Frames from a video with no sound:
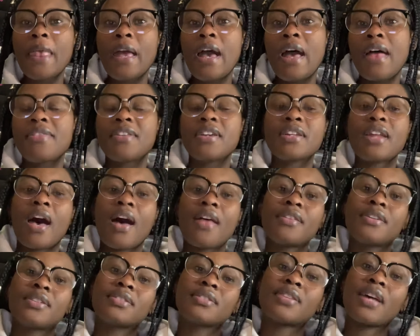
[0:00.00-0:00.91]
And then
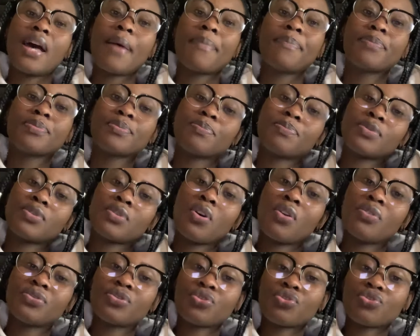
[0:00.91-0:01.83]
other types
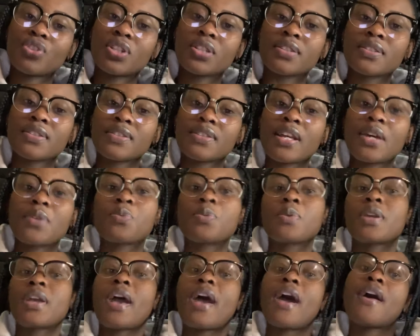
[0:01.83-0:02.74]
of stresses that
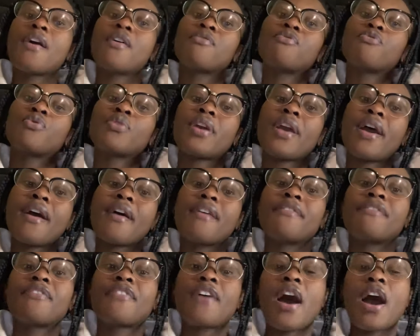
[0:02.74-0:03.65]
we
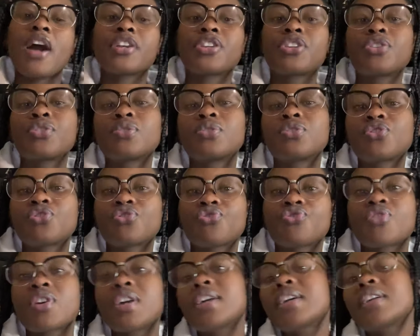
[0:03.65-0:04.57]
have acute
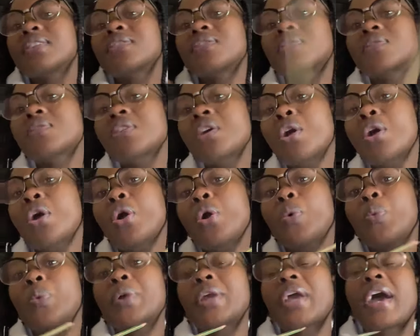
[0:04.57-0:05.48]
stress,
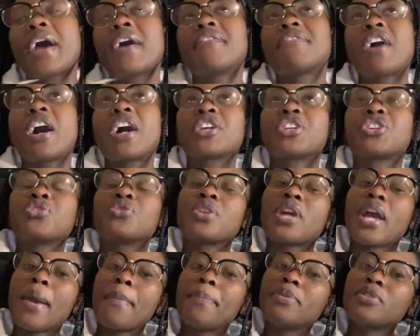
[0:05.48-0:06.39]
we have acute
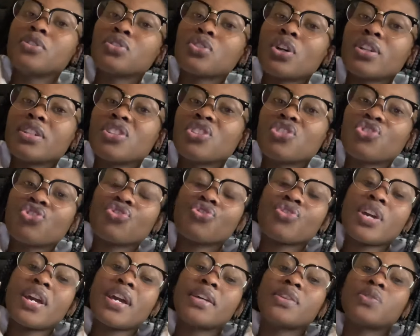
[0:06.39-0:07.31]
episodic
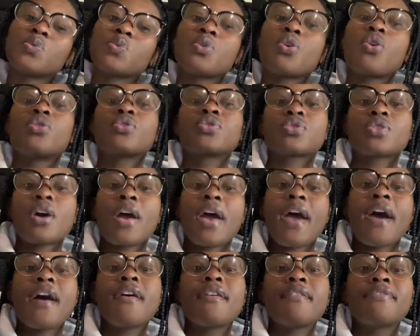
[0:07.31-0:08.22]
stress, we also
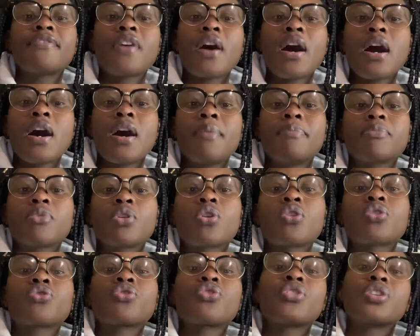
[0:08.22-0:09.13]
have
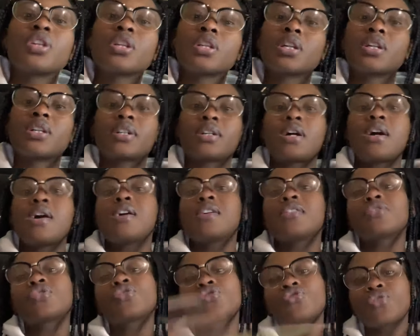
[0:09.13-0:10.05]
chronic
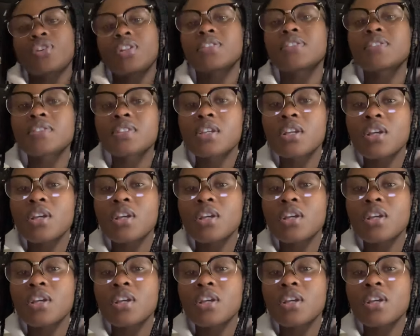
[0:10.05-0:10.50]
stress.